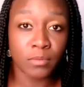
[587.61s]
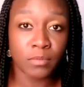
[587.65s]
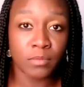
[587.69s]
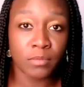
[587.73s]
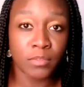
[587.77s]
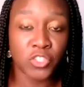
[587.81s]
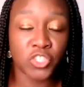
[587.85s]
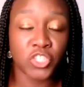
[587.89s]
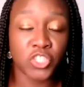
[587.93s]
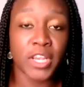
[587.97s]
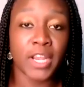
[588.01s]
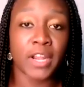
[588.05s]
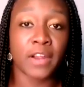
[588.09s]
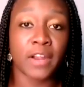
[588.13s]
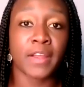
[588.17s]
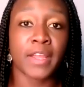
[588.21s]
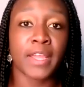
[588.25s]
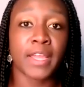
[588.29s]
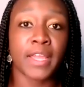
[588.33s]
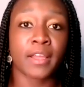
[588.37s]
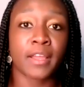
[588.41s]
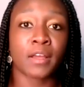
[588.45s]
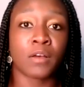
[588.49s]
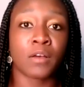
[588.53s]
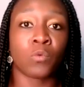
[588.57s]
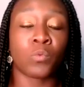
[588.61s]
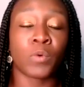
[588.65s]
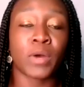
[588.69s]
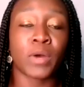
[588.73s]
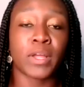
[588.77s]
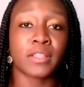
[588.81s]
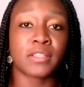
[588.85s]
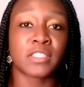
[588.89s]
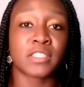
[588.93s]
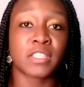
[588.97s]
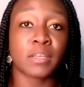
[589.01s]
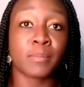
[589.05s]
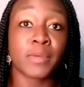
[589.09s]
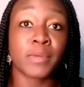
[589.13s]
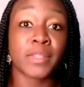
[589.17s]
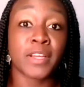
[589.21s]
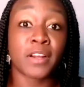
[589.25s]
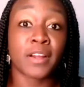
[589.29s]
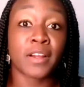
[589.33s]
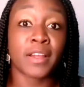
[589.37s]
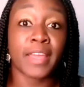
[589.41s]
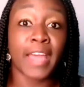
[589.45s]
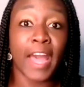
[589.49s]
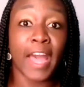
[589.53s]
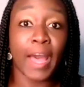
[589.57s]
sharing what some of
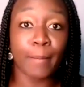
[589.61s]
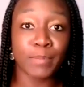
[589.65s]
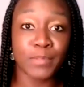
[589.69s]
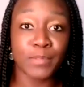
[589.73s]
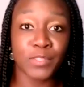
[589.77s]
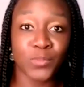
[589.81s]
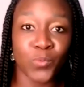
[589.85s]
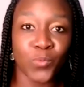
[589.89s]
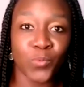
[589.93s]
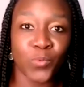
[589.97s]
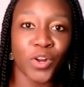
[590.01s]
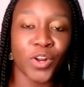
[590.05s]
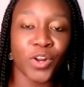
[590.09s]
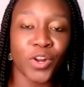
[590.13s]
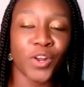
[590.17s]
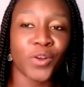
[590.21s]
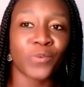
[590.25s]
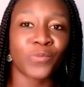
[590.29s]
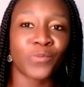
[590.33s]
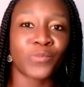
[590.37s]
their gaps were,